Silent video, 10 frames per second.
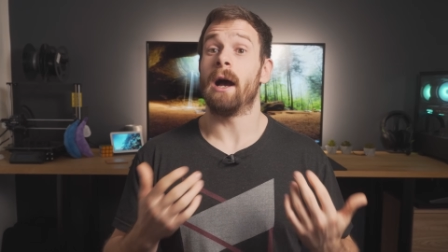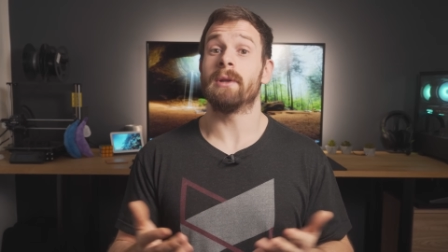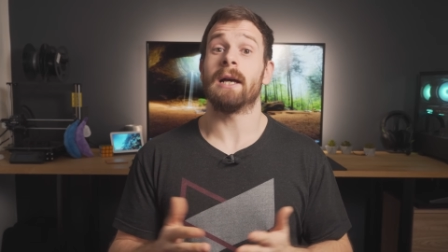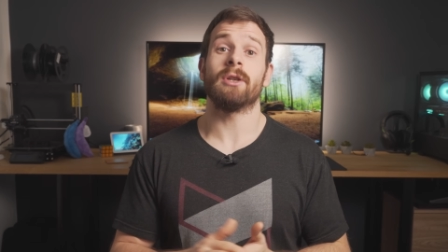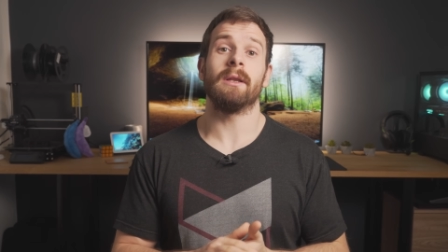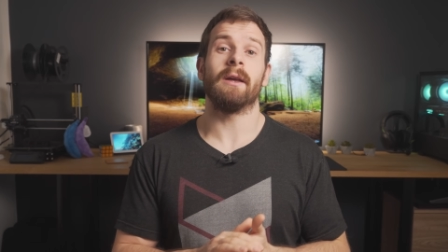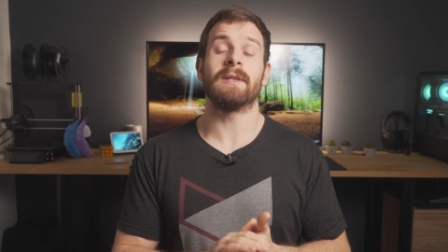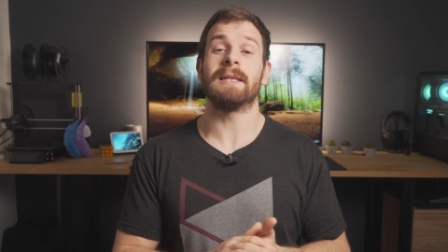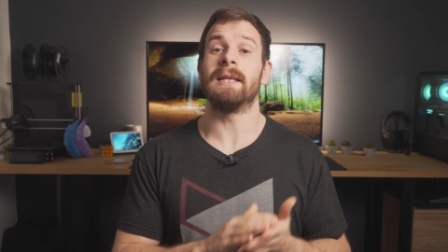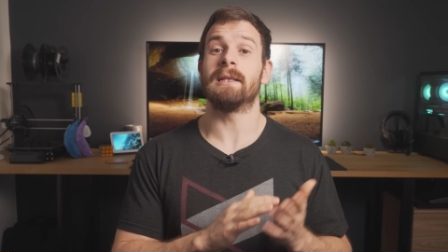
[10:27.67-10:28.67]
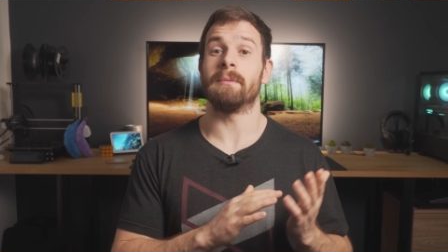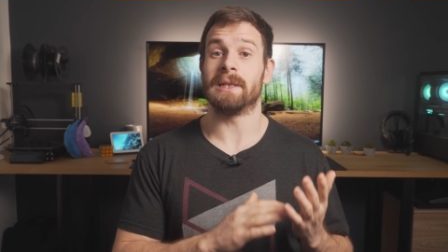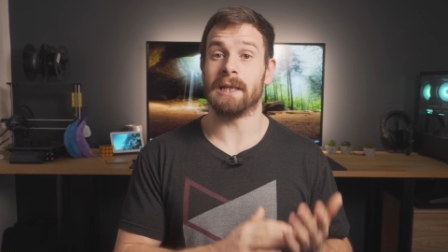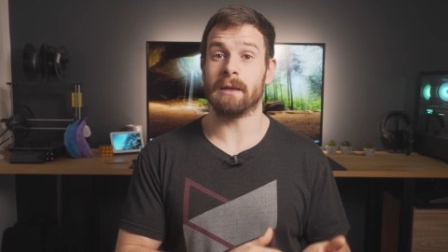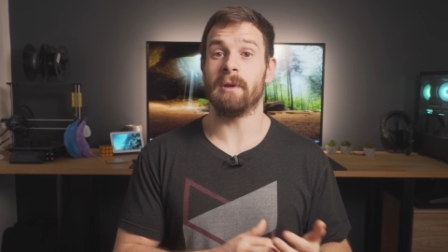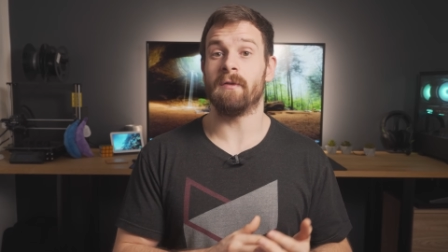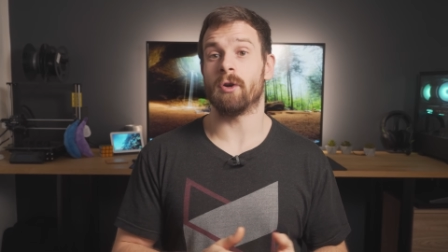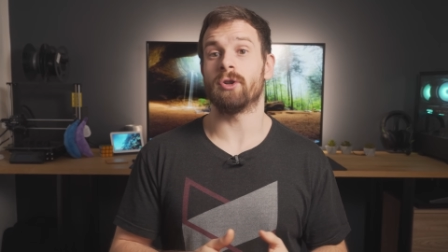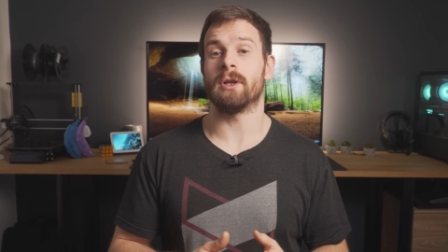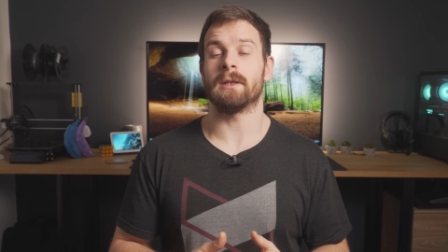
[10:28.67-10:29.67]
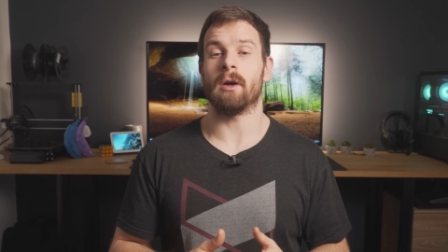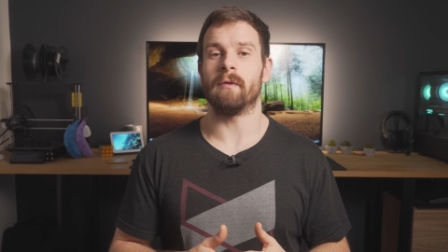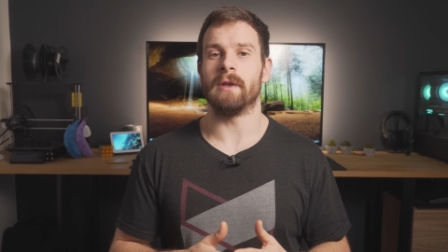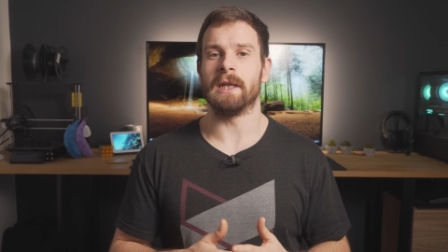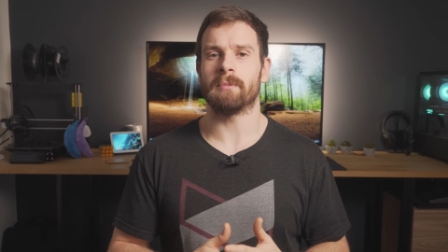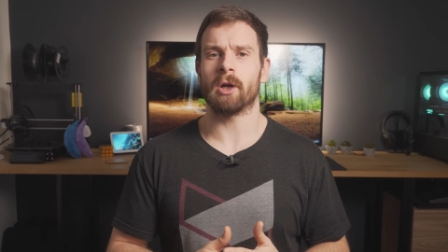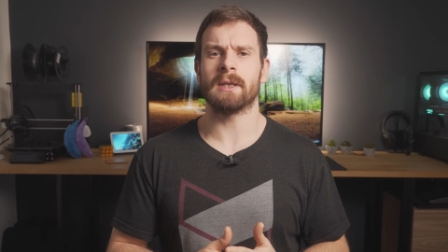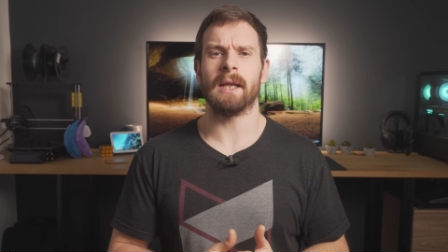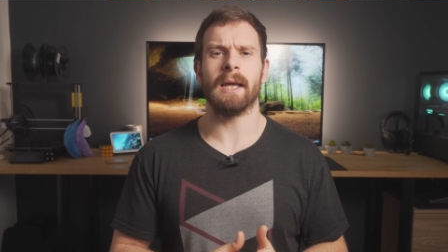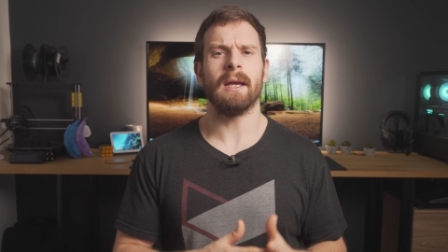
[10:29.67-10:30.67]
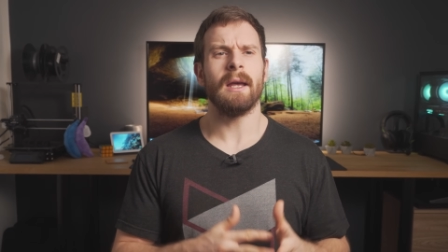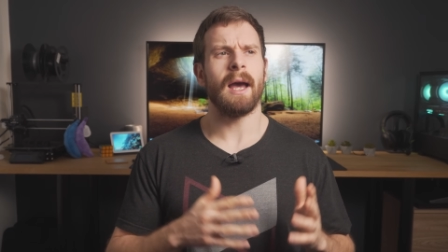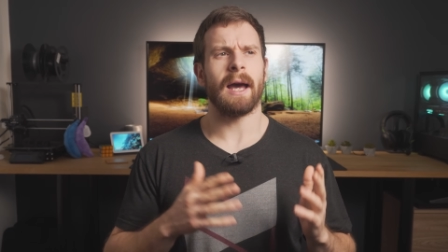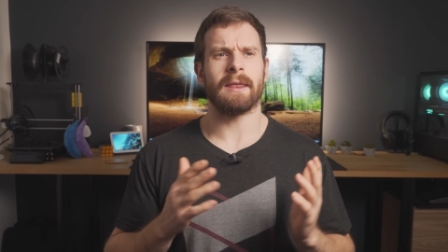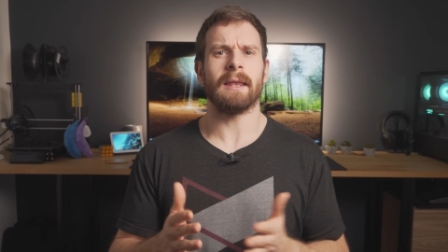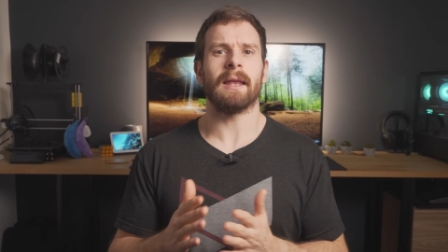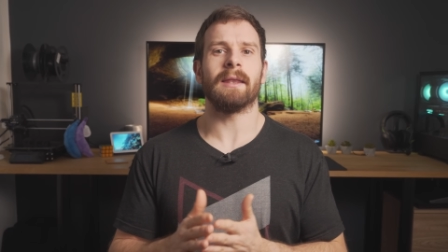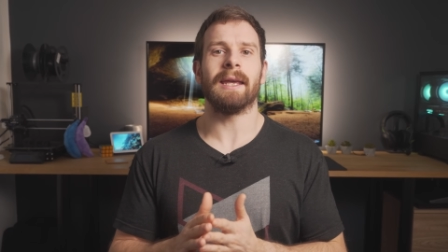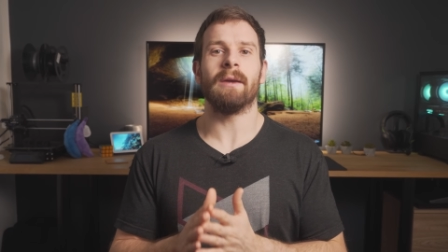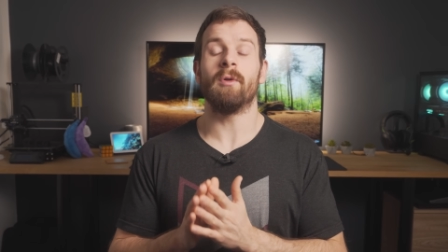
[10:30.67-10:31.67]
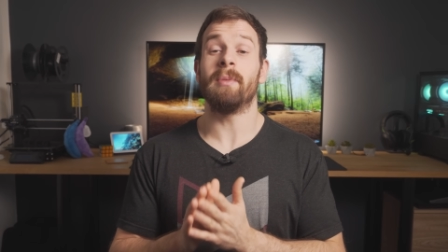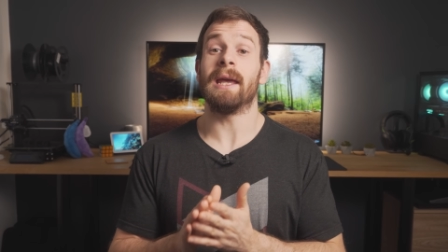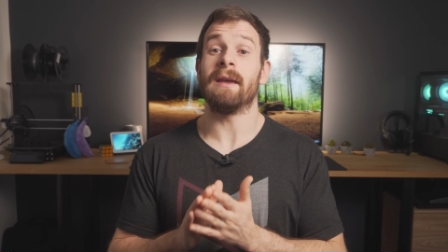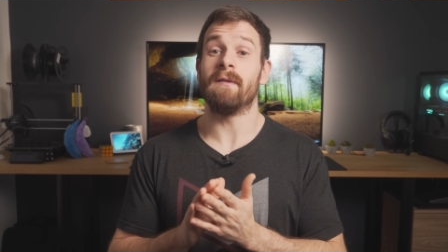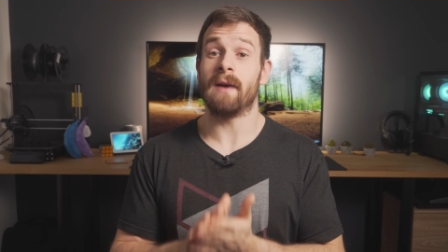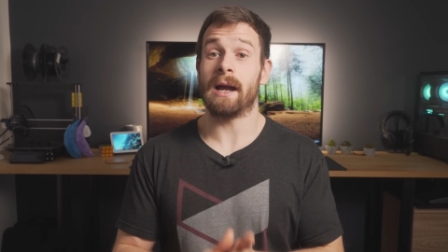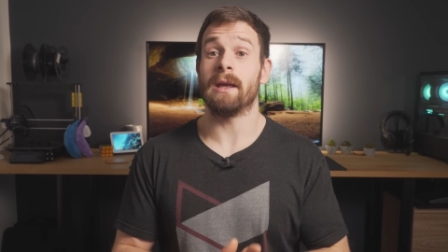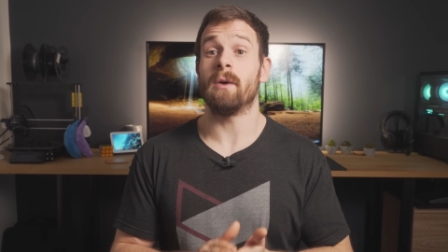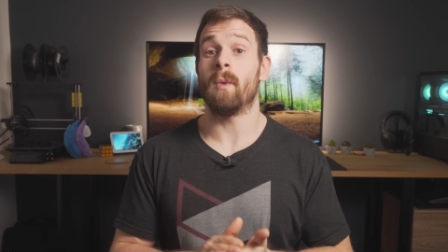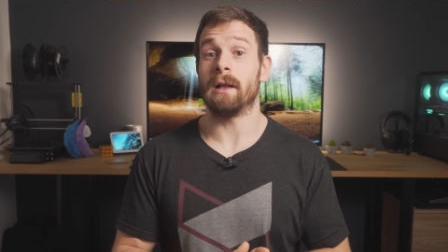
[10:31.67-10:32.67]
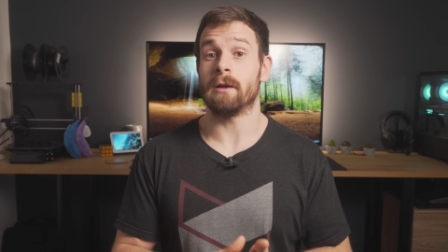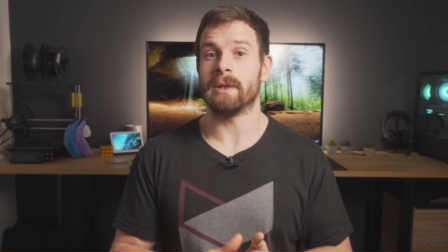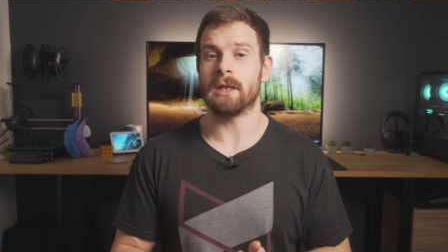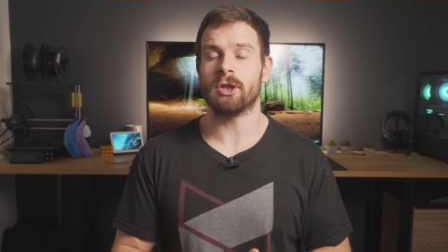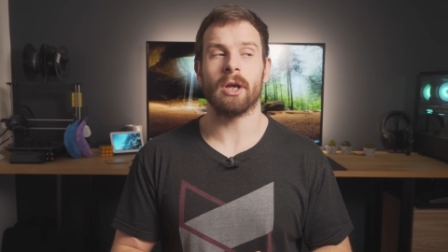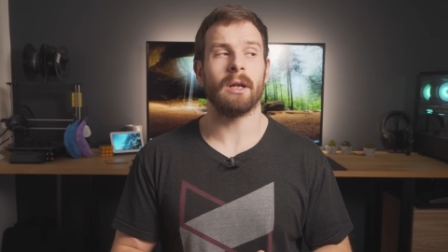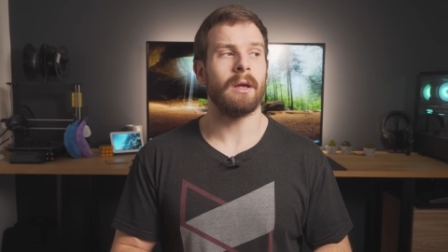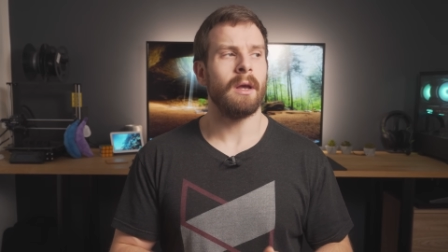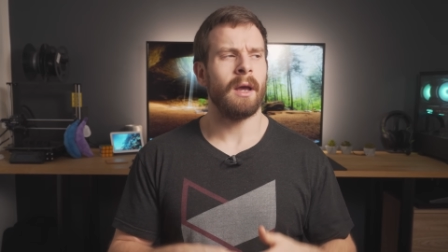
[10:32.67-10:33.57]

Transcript: I would actually love to see some Zigbee versions of these personally. I think that they would be a very welcome addition.